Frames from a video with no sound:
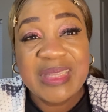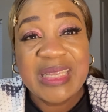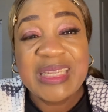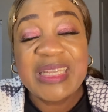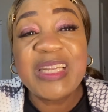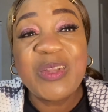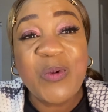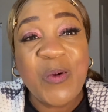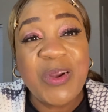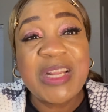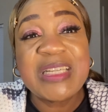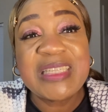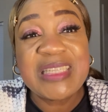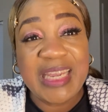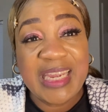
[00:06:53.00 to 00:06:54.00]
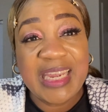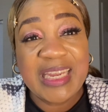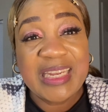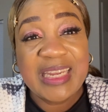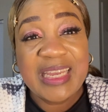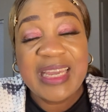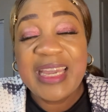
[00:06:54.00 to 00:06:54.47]
The Lord has said,
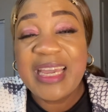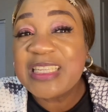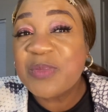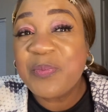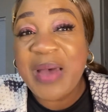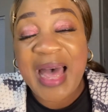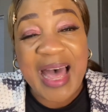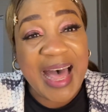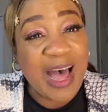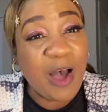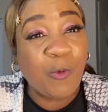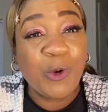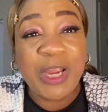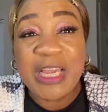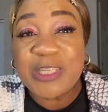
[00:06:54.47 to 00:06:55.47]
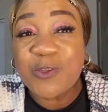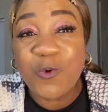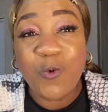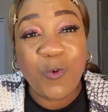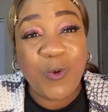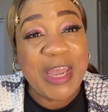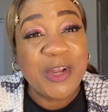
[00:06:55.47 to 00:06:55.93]
his power is
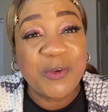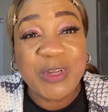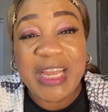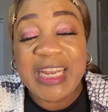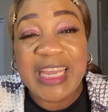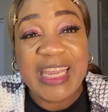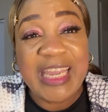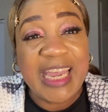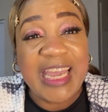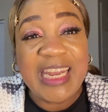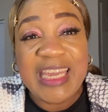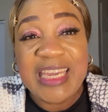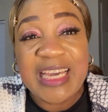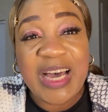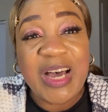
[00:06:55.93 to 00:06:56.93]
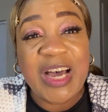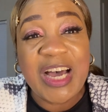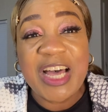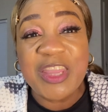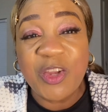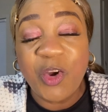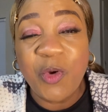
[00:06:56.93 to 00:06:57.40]
greater than any
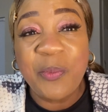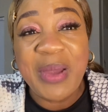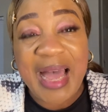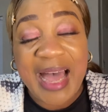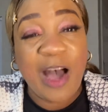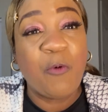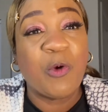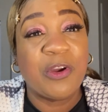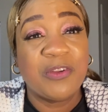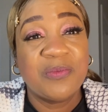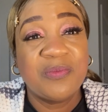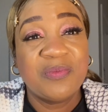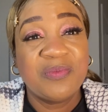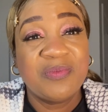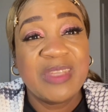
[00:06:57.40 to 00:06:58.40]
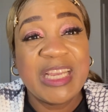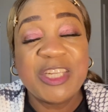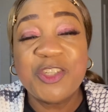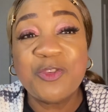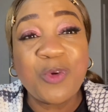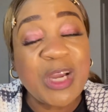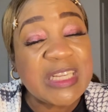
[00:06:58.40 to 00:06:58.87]
other power.
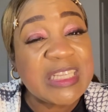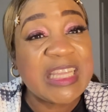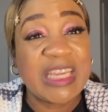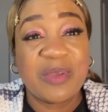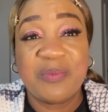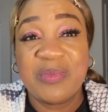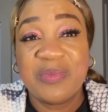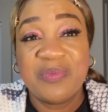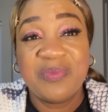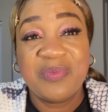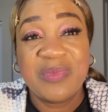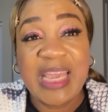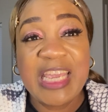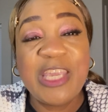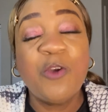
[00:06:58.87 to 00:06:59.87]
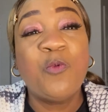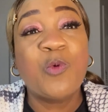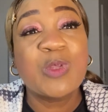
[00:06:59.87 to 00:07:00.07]
Trust him and you will